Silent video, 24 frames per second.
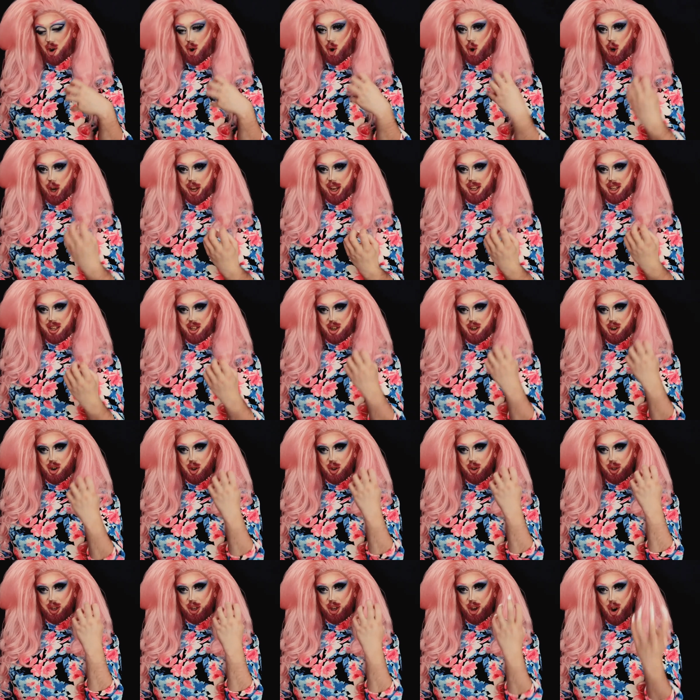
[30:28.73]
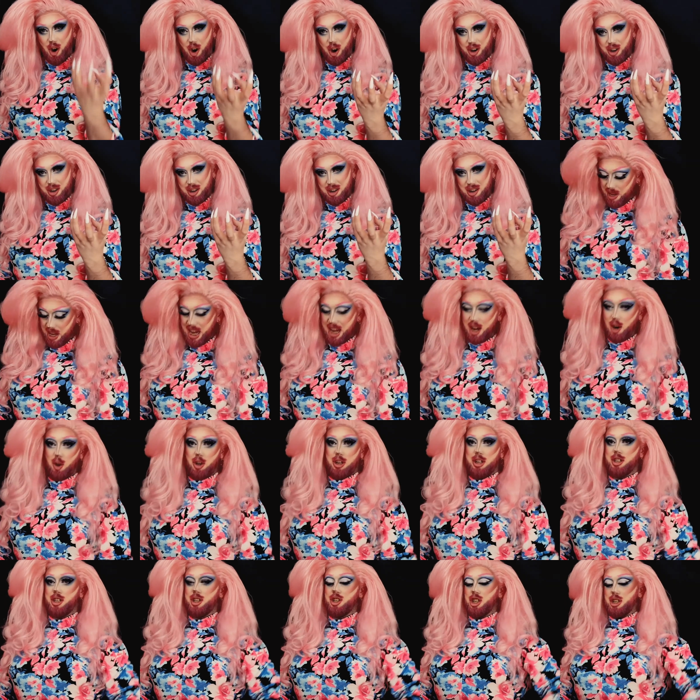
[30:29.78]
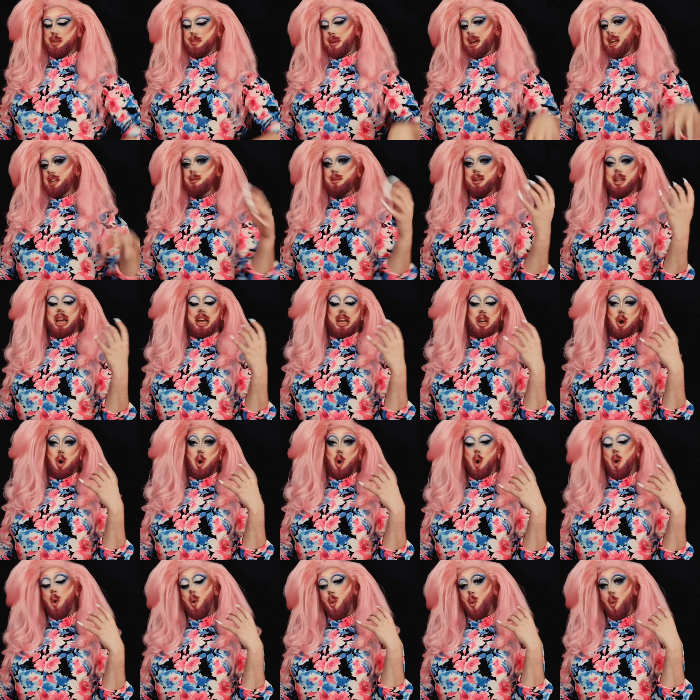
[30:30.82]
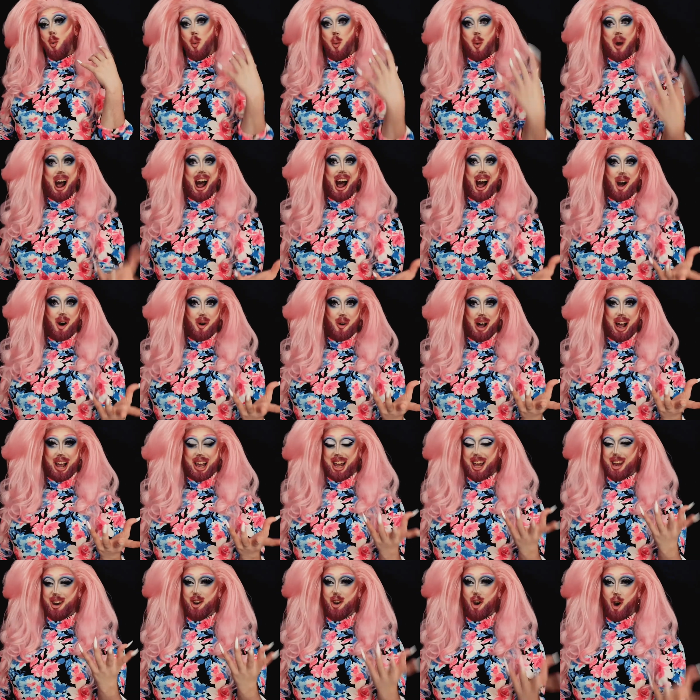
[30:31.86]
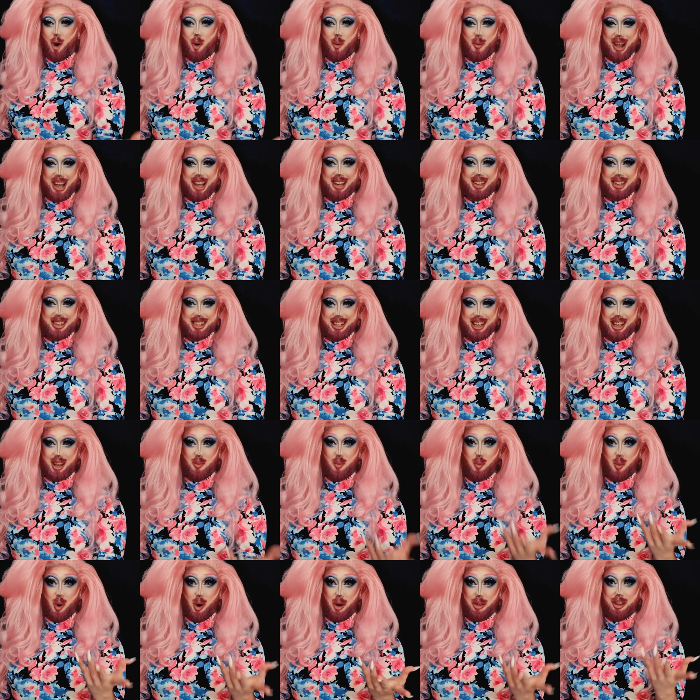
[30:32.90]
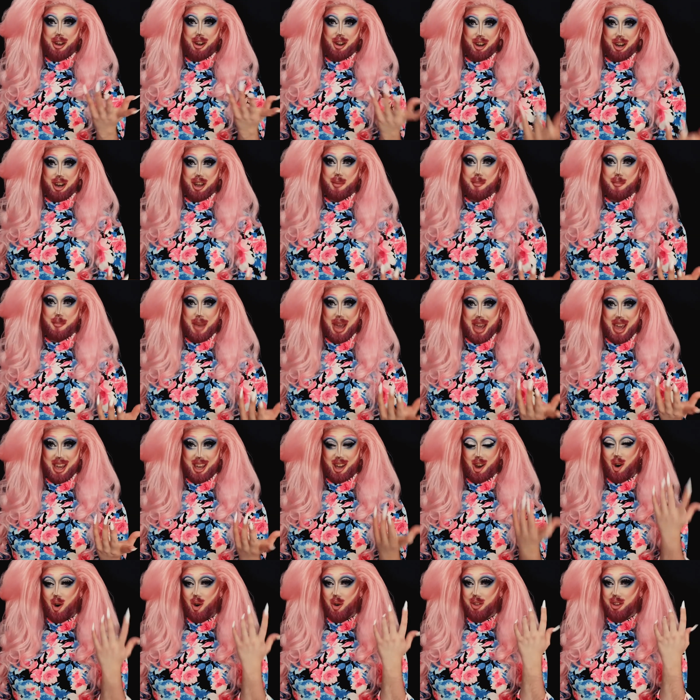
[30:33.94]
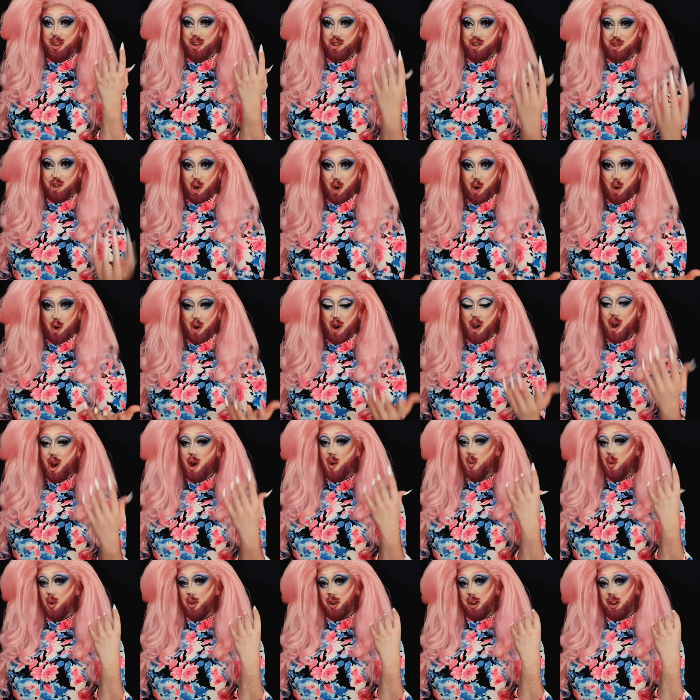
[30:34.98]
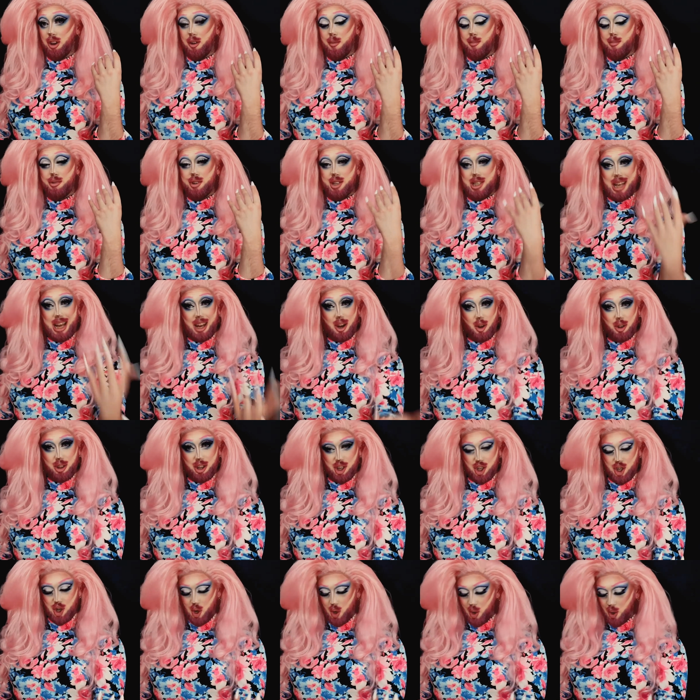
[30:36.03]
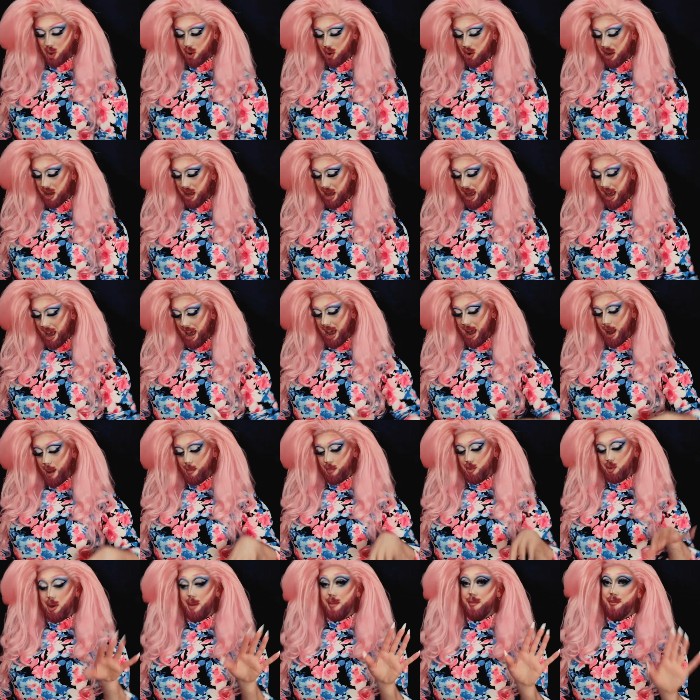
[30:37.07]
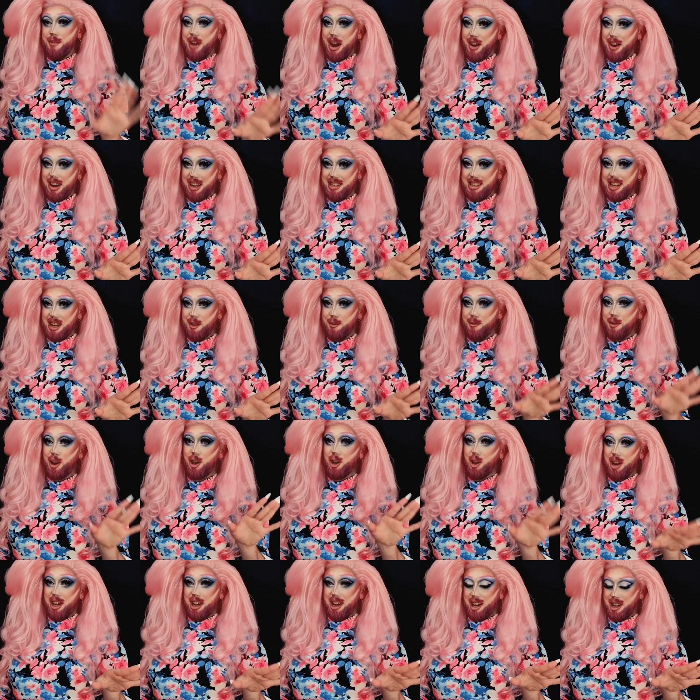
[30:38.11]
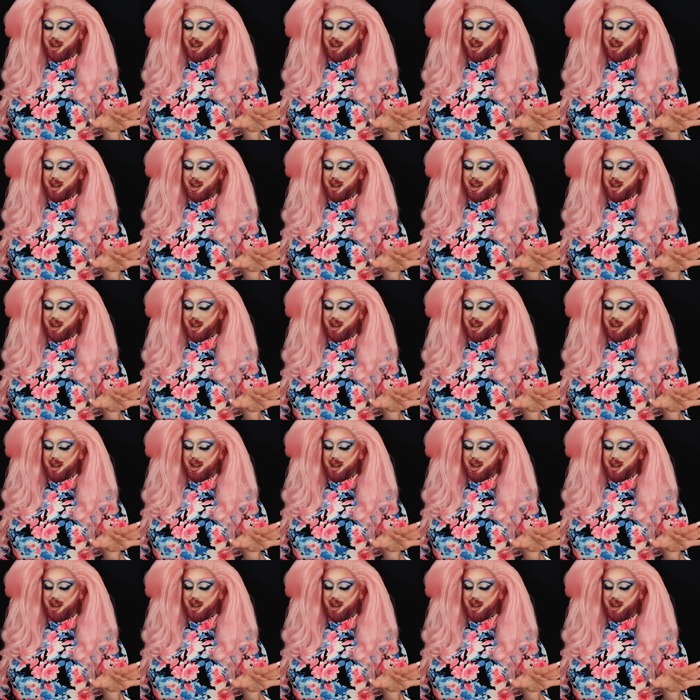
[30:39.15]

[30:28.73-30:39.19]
organs are all yarn, and honestly just makes me like go, wow, I cannot wait to see what they're going to make on the show, what they're going to present on the show. So I'm very excited for Utica